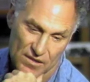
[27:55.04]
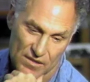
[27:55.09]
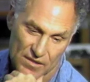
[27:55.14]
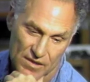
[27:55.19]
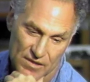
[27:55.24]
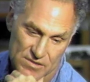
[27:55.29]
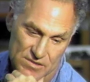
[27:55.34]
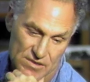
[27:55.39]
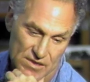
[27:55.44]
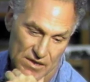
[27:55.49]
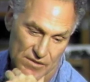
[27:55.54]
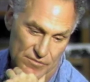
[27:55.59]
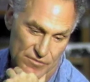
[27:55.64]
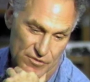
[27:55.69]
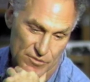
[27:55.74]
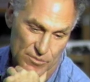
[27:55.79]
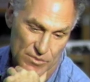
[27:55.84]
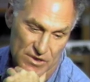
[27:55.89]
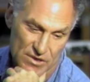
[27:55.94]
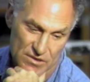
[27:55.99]
that's not
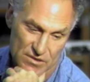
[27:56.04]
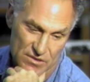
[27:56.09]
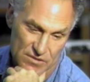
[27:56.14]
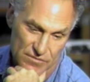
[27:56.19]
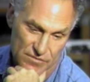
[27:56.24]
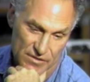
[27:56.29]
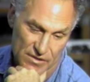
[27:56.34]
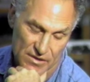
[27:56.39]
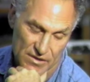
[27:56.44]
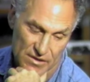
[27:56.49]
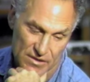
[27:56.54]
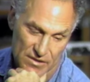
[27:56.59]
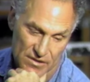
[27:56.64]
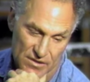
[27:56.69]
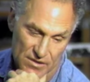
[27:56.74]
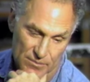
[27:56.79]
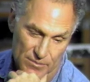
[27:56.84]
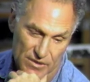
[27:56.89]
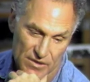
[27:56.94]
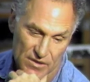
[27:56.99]
for me to define.
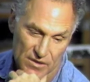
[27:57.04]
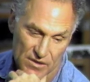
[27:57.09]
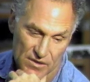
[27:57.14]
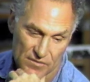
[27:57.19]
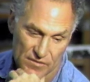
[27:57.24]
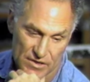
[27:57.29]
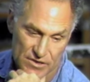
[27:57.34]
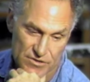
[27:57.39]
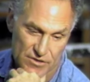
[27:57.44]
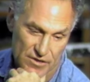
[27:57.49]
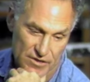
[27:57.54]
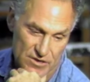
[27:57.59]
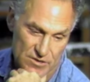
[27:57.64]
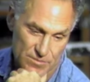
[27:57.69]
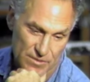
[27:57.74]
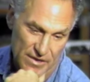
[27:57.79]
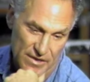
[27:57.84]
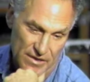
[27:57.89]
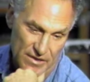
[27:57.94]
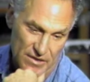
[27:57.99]
I mean, if I start
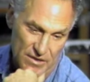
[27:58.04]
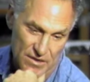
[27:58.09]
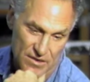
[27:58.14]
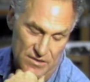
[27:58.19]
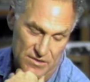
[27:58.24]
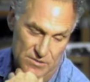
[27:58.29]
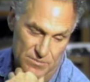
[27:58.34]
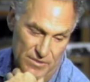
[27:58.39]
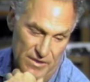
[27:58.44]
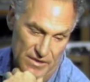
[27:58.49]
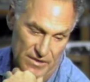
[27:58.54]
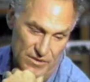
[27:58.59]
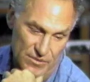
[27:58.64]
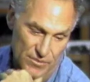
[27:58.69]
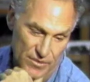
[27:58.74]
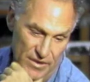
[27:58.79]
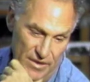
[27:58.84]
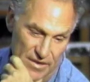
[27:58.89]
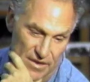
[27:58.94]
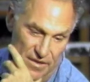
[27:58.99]
explaining it, I'll explain it
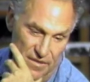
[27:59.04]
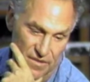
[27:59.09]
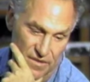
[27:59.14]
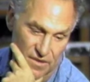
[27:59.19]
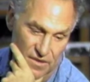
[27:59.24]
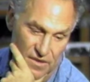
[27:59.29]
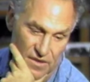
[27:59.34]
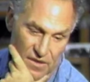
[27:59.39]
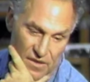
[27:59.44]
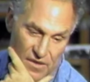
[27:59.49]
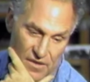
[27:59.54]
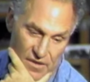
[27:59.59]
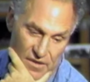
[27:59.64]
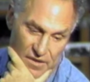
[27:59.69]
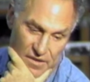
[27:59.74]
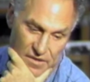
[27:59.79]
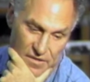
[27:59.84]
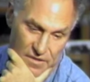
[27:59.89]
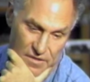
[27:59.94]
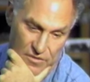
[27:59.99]
away. I think
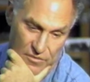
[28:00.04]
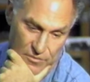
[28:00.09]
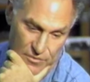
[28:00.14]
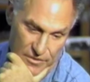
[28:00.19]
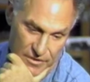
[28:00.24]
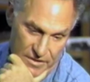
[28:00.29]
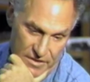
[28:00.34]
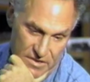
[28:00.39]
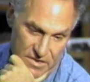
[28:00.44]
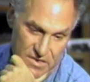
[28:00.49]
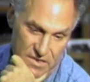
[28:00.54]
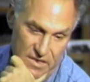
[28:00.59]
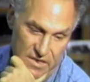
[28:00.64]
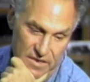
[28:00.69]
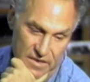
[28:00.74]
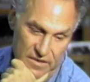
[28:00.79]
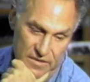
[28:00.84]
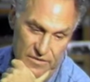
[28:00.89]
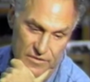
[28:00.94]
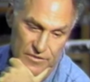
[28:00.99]
the work is
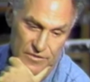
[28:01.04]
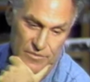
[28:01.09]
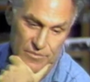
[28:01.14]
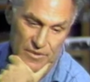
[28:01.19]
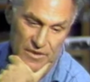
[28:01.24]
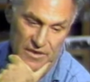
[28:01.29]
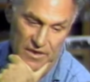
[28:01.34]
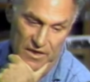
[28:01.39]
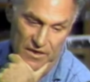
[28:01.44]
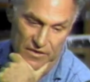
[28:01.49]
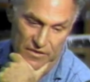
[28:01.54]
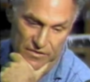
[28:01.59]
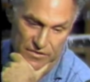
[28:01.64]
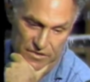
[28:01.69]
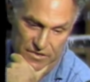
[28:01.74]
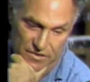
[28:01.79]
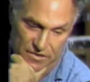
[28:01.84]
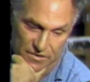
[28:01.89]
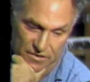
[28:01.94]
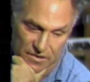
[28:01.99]
there to be
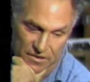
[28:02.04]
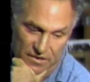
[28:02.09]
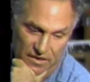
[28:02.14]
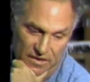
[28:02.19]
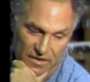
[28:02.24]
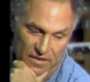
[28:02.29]
understood, and I